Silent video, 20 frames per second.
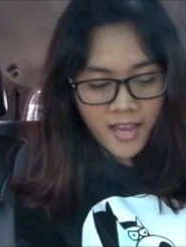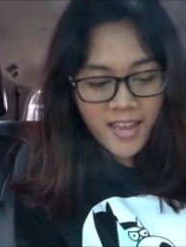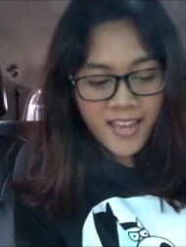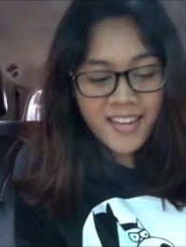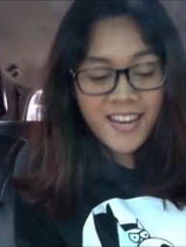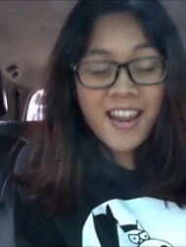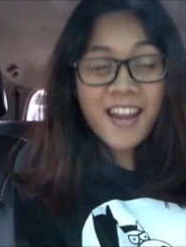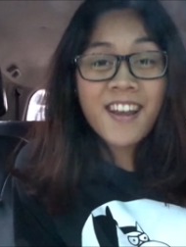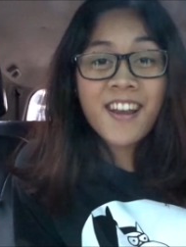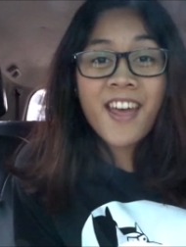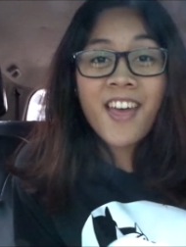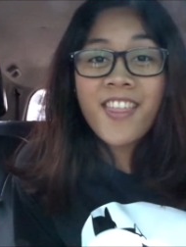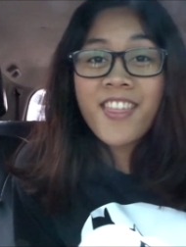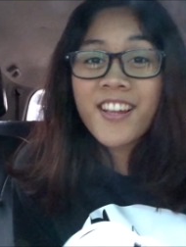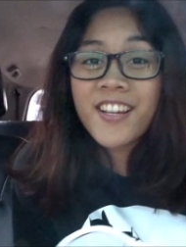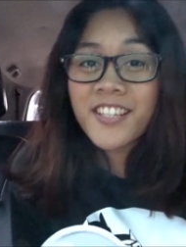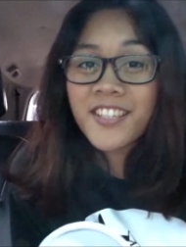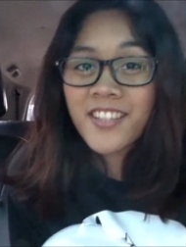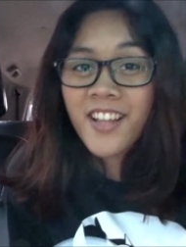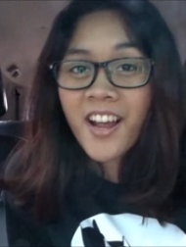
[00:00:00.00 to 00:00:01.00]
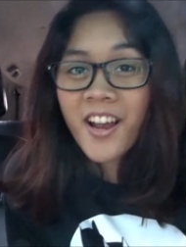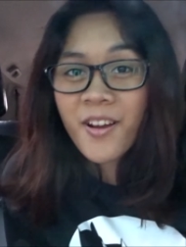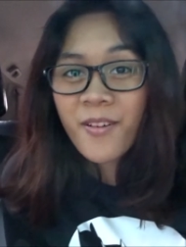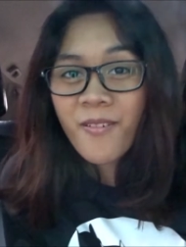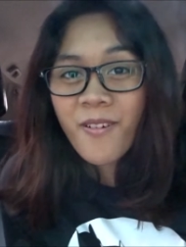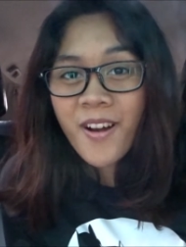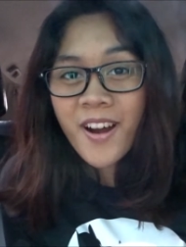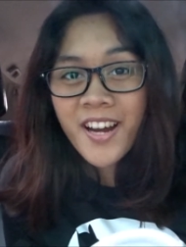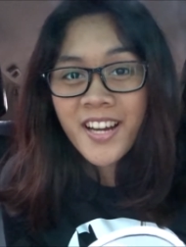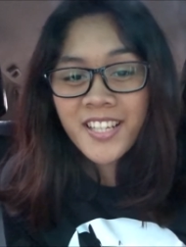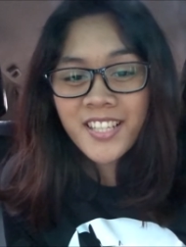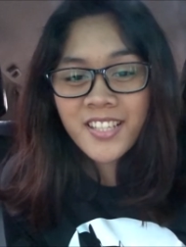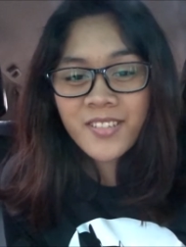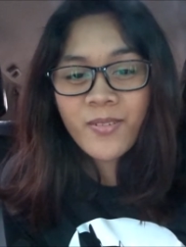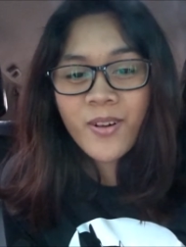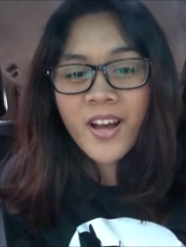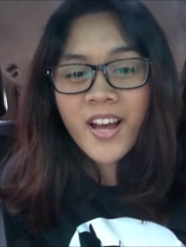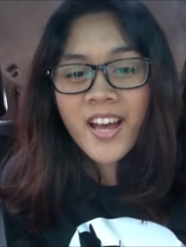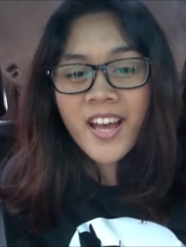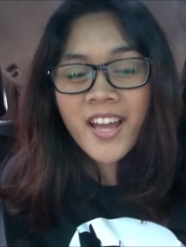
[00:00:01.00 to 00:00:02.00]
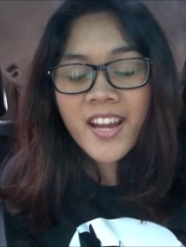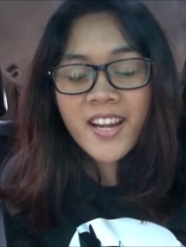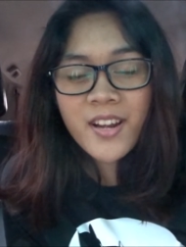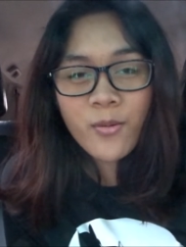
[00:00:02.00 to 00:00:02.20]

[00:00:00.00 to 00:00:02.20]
And another Star Wars one!